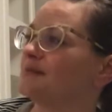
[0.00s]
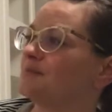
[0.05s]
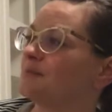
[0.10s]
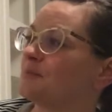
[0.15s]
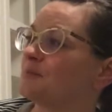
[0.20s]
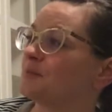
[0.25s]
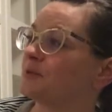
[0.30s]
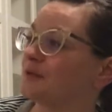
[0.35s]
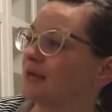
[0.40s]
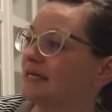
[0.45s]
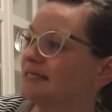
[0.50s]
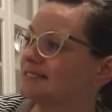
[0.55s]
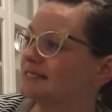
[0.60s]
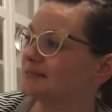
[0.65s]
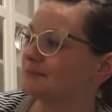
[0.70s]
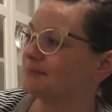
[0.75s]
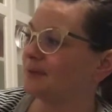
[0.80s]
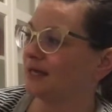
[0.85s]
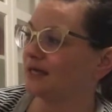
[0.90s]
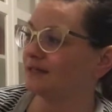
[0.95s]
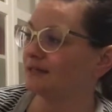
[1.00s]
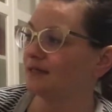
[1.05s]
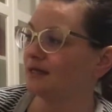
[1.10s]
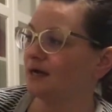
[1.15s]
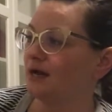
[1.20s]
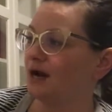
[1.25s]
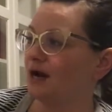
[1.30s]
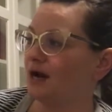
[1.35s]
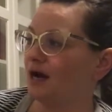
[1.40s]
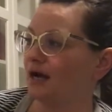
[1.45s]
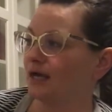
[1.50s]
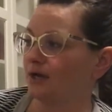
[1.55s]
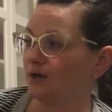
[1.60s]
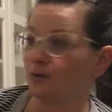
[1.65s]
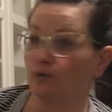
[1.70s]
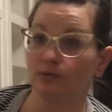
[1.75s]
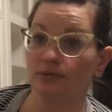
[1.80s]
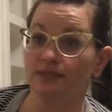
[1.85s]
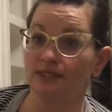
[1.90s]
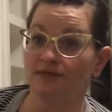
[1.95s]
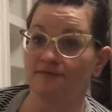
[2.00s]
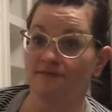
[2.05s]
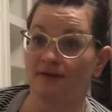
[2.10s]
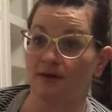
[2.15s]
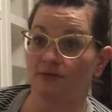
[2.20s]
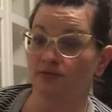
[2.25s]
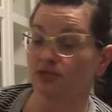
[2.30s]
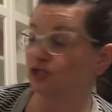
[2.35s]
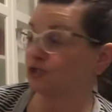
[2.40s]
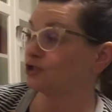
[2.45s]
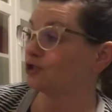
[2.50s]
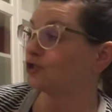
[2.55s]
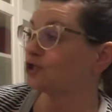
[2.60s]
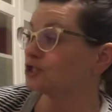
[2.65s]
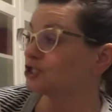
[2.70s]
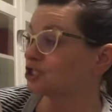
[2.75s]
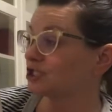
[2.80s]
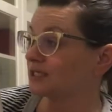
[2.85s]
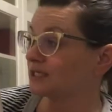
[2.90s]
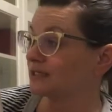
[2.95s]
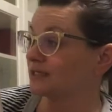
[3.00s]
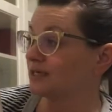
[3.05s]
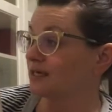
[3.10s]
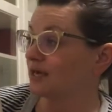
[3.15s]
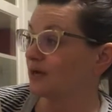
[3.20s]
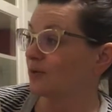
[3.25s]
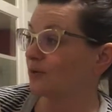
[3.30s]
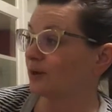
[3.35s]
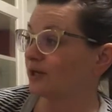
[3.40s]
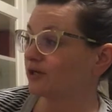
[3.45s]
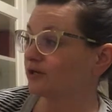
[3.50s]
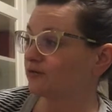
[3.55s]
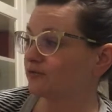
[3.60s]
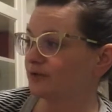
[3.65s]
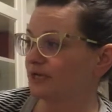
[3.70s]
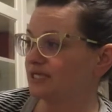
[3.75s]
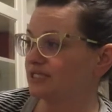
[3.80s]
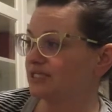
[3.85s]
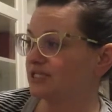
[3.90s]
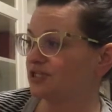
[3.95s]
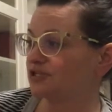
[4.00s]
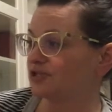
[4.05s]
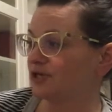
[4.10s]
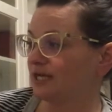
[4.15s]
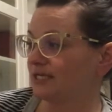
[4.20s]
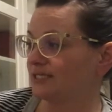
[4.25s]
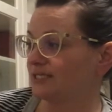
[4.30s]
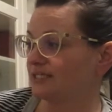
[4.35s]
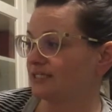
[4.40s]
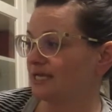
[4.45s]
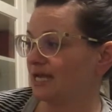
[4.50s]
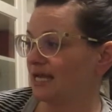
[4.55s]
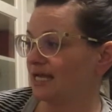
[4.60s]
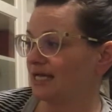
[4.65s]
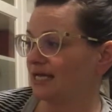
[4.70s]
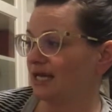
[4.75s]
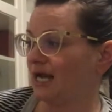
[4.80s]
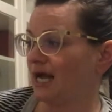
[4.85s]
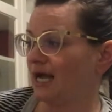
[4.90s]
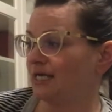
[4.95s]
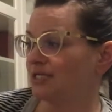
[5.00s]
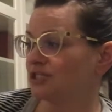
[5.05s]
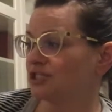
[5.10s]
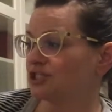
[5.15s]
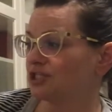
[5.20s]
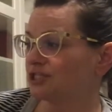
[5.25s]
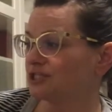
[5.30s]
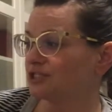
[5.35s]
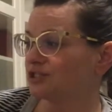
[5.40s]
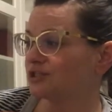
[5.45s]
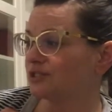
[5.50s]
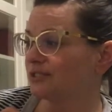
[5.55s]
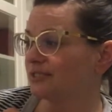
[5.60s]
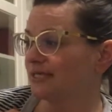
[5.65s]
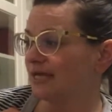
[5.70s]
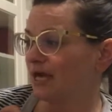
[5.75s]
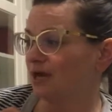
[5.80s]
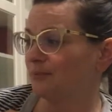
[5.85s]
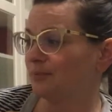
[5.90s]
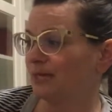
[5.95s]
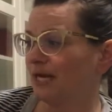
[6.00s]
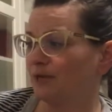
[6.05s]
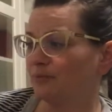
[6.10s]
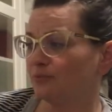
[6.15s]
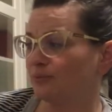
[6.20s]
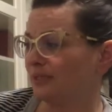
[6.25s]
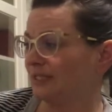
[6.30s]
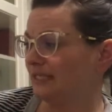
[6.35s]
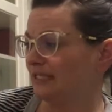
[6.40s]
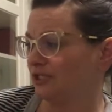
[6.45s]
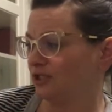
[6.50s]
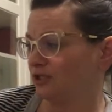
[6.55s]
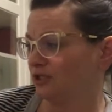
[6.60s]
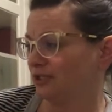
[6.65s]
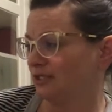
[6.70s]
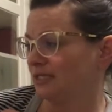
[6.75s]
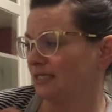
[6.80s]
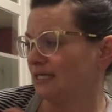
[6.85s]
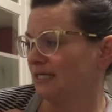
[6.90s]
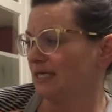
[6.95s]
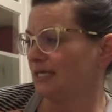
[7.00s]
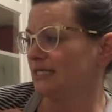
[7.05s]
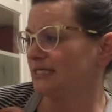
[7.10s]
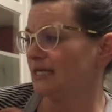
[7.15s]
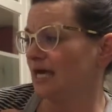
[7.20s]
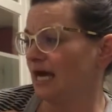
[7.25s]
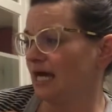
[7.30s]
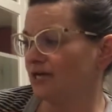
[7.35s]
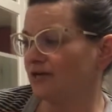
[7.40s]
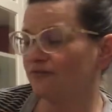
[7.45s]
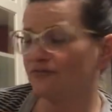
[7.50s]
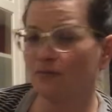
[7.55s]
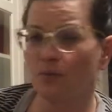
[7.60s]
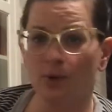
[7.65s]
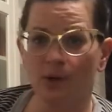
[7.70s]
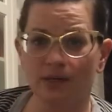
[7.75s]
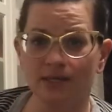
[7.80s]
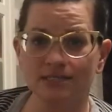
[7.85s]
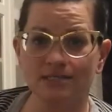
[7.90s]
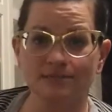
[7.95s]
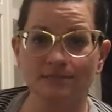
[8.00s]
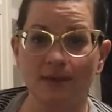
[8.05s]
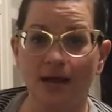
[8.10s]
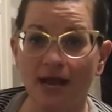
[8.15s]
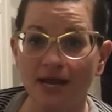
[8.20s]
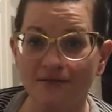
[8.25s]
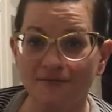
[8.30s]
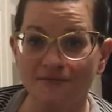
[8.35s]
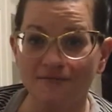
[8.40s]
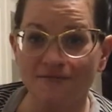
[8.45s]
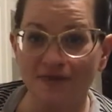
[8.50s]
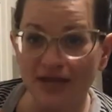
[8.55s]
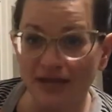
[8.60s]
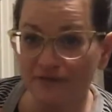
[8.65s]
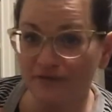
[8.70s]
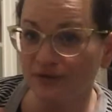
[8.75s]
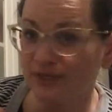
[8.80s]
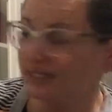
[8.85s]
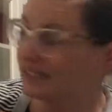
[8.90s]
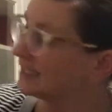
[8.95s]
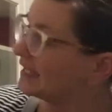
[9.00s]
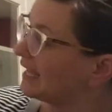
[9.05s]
them a present, but I only found a cushion. When Gracie tried to take it, I just couldn't help it. I really couldn't. Tug of war is my favorite